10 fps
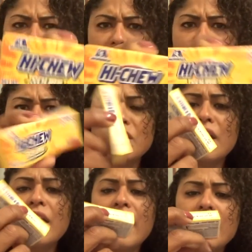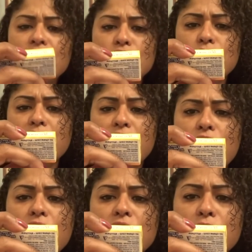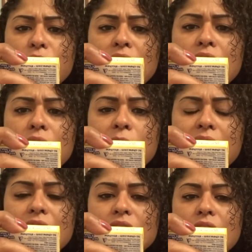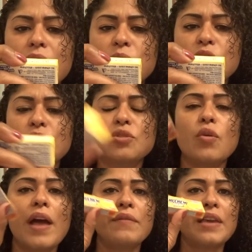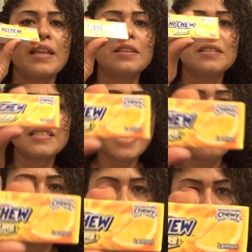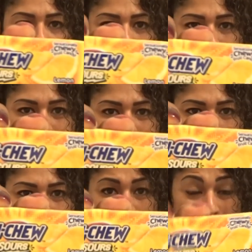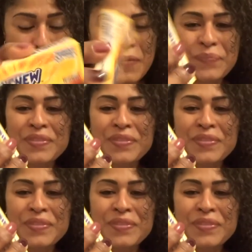I had Haichu before. They're really good. My kids love them. She goes, no, have you had the sour ones? And I said, no.